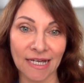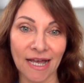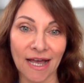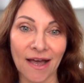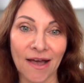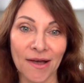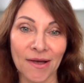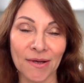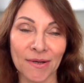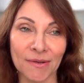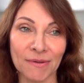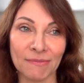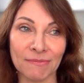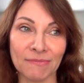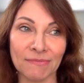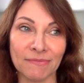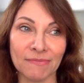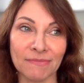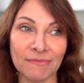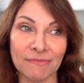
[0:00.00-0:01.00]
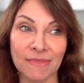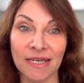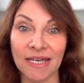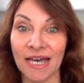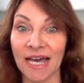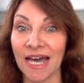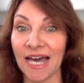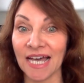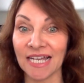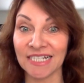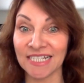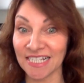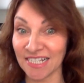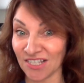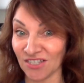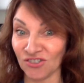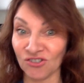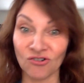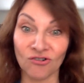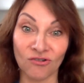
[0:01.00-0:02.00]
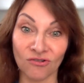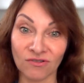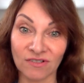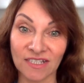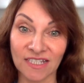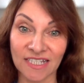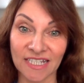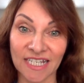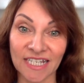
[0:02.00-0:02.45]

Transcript: and it's not.